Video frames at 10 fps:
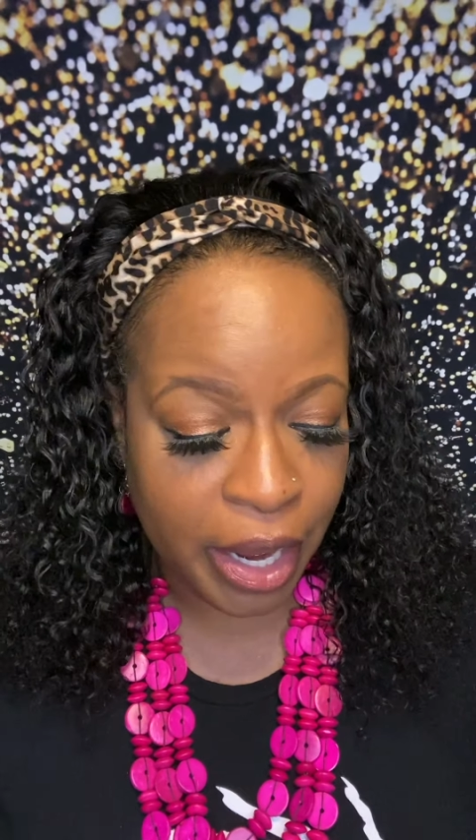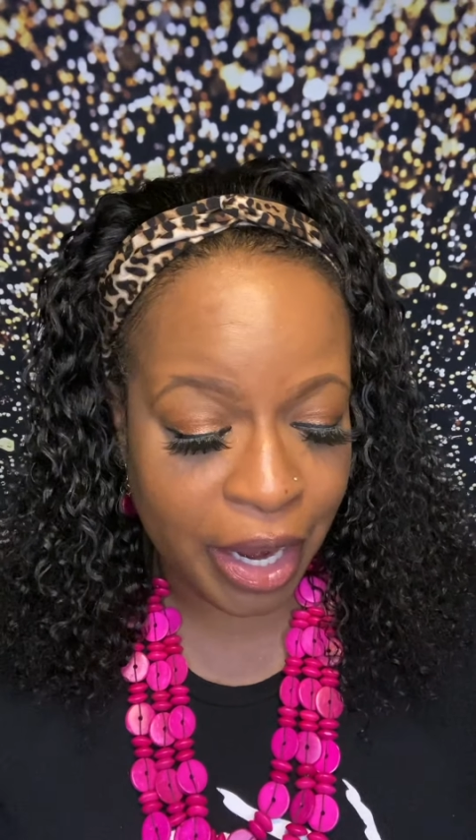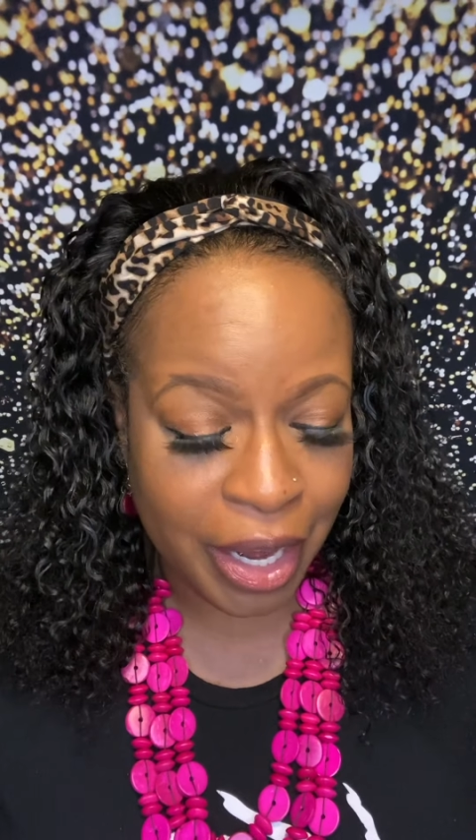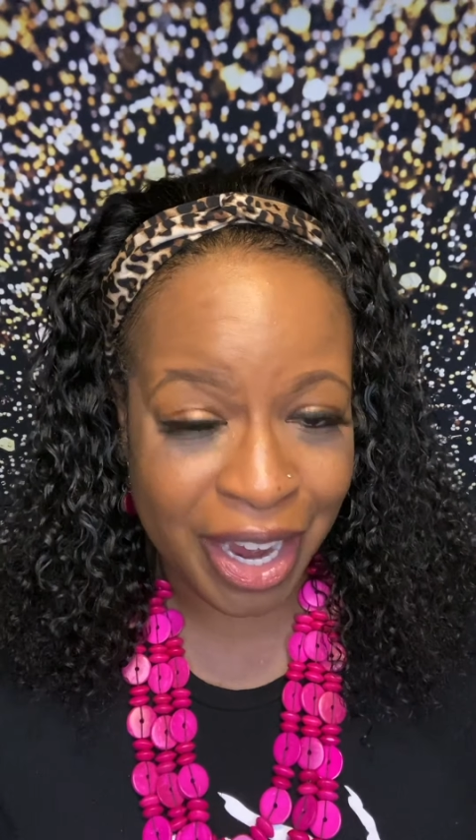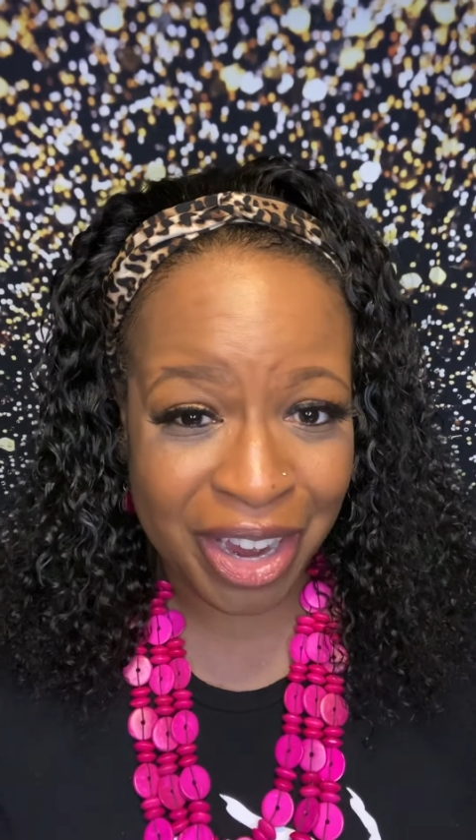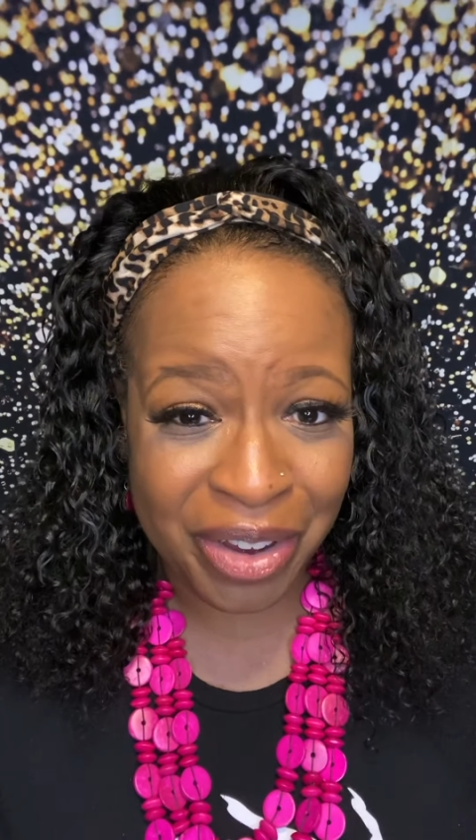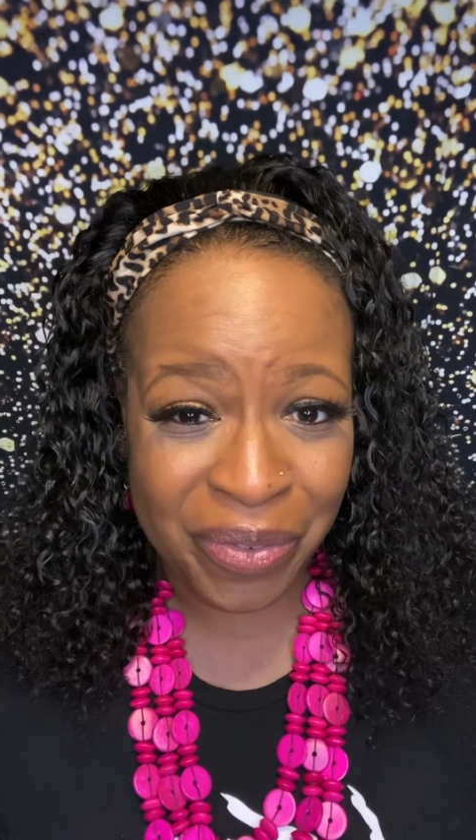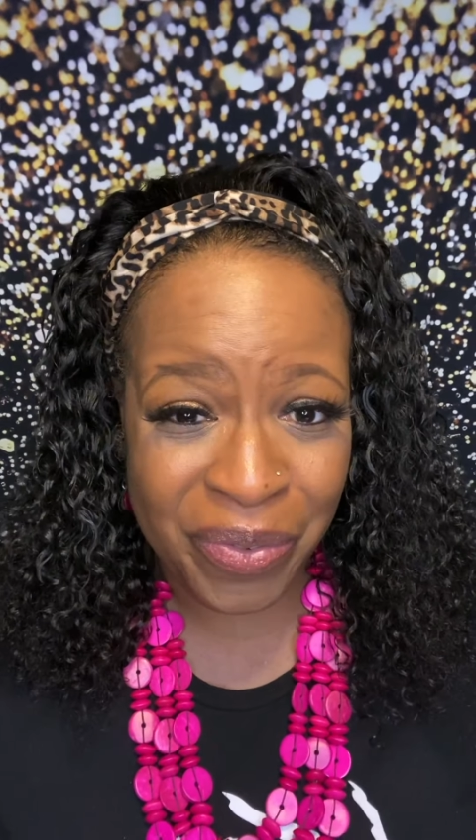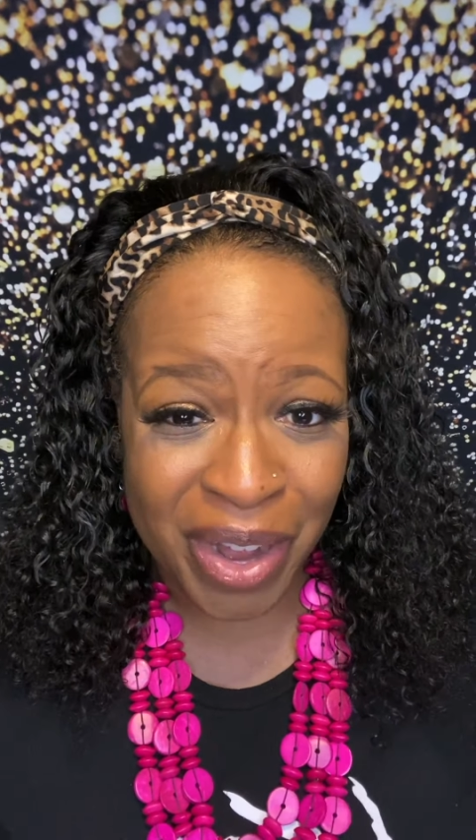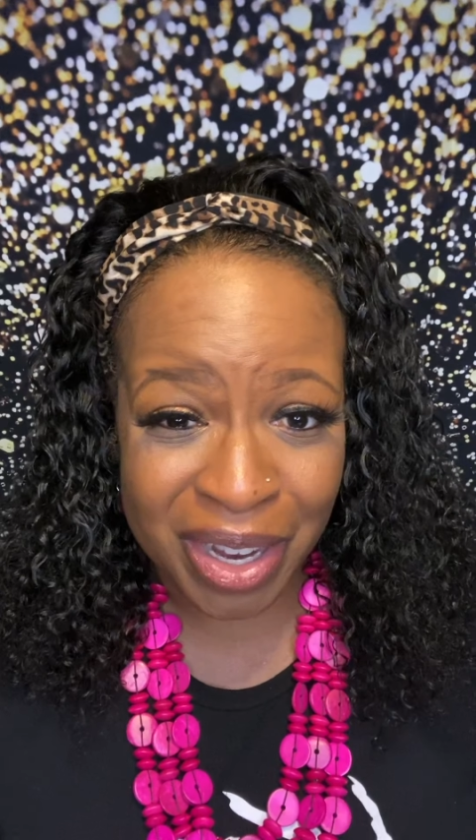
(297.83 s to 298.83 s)
and like you
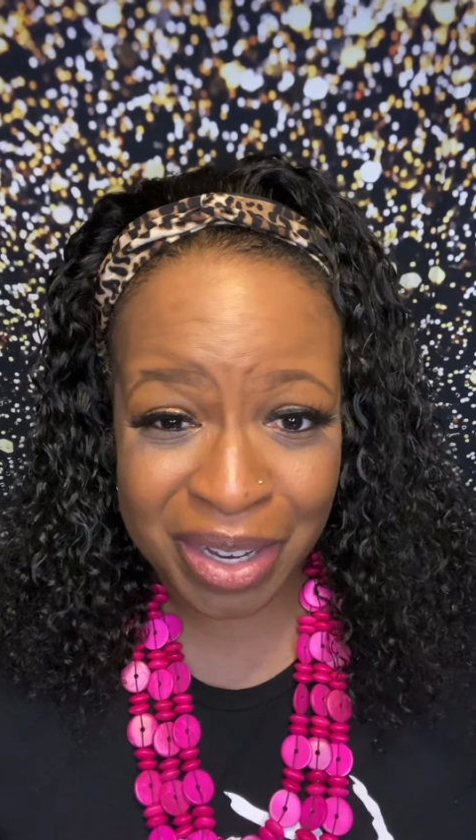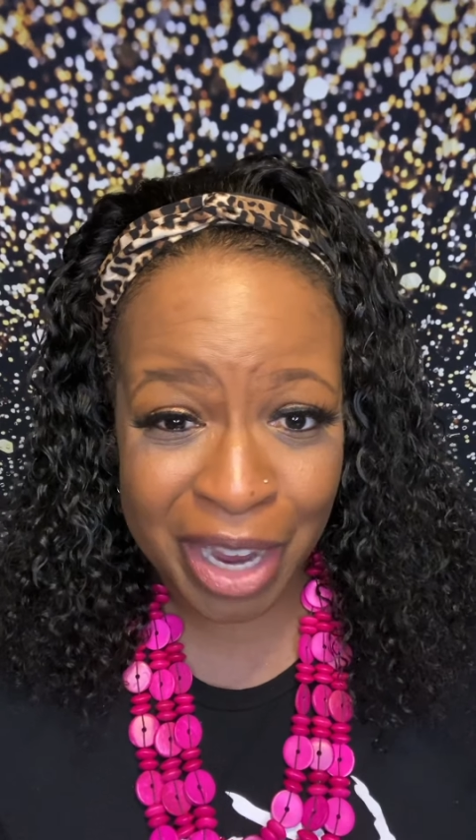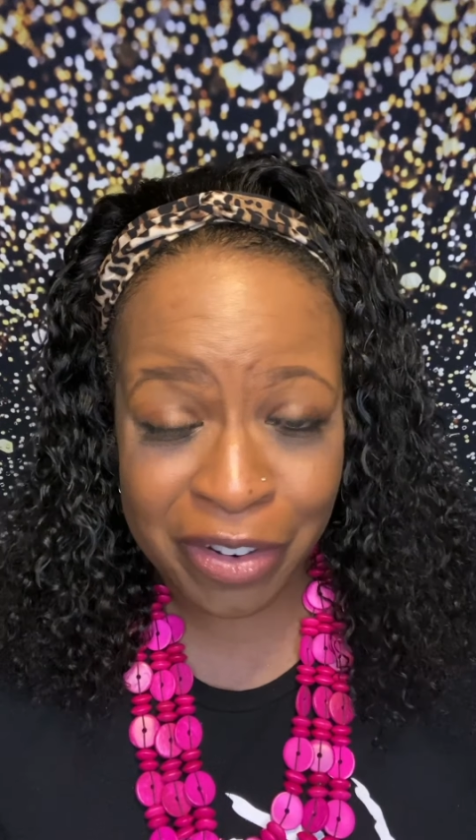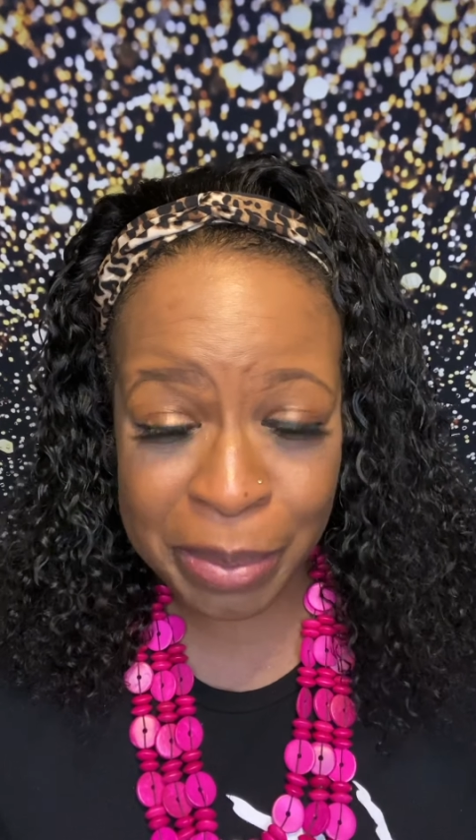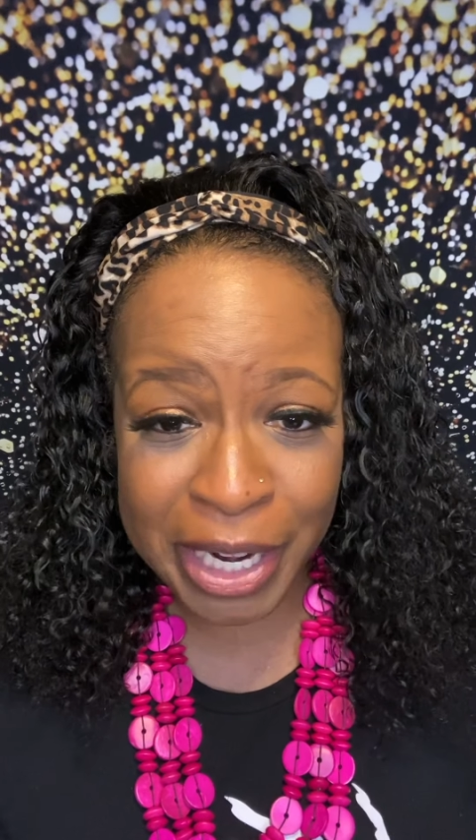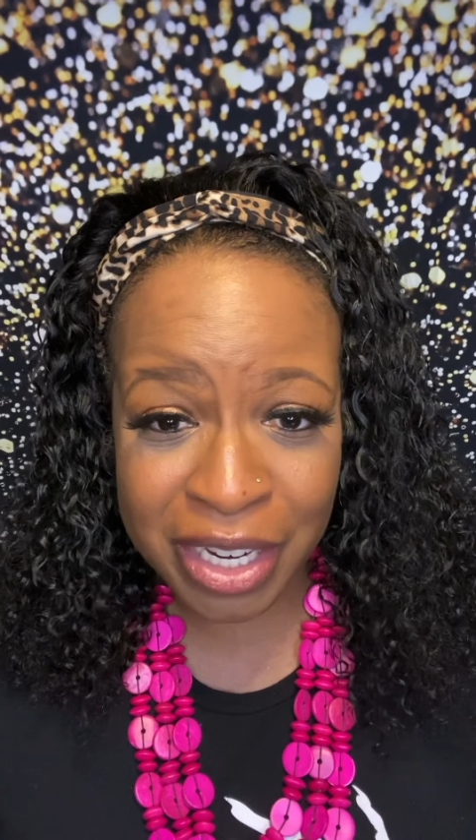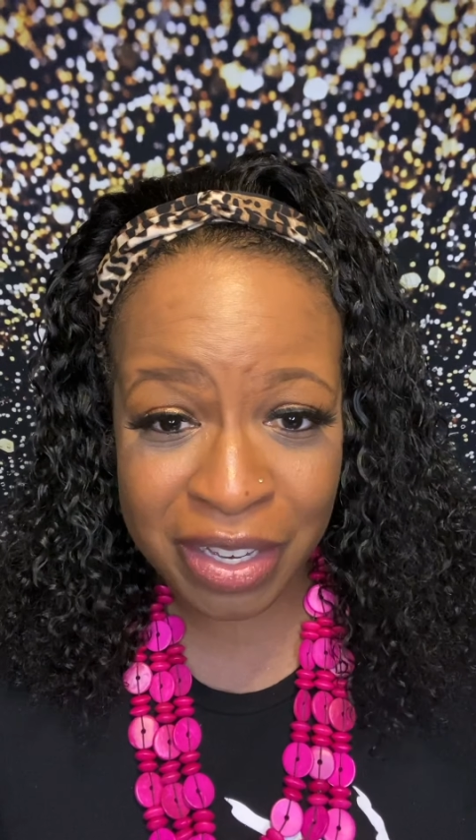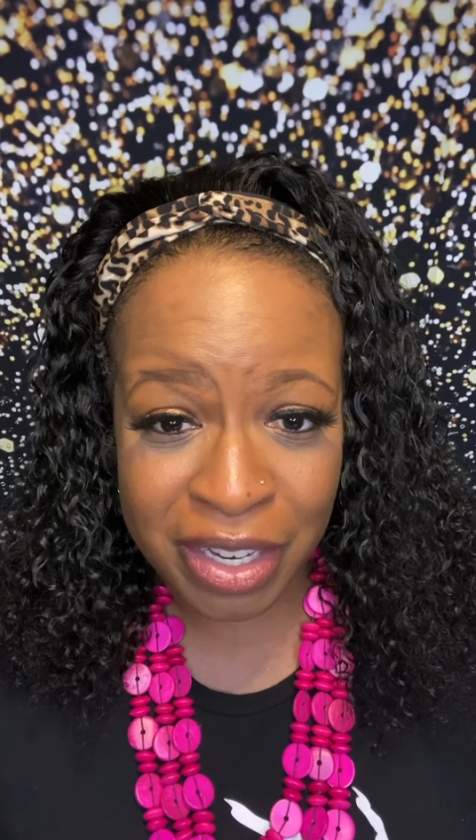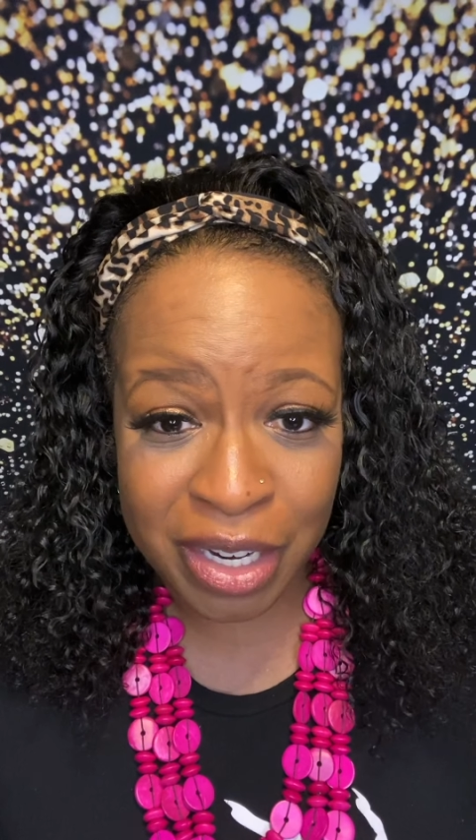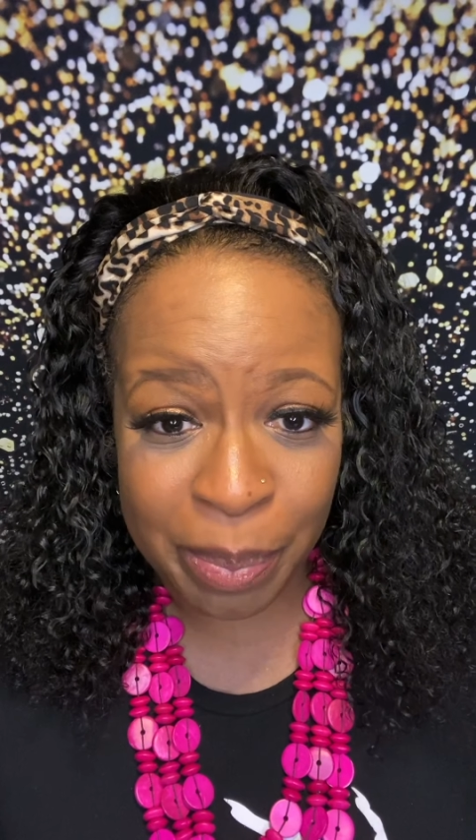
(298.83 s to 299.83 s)
felt like everybody could
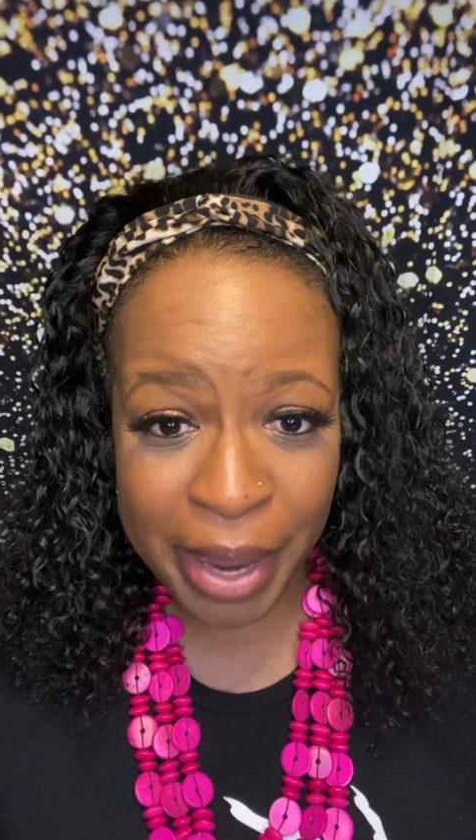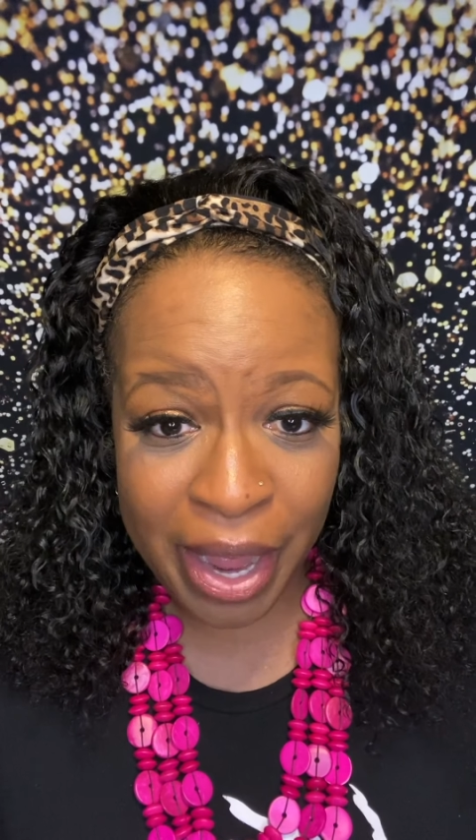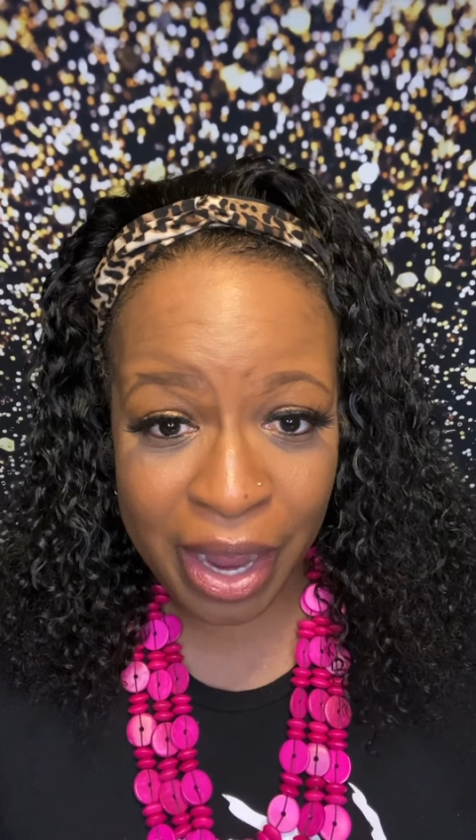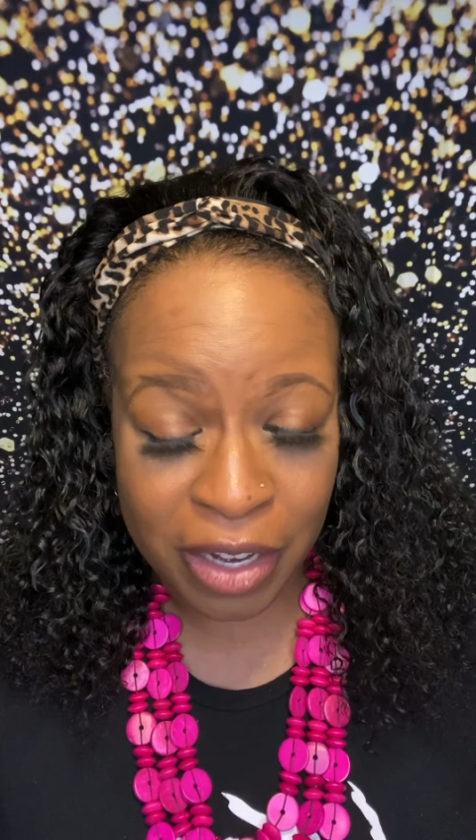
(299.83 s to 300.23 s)
see your pad,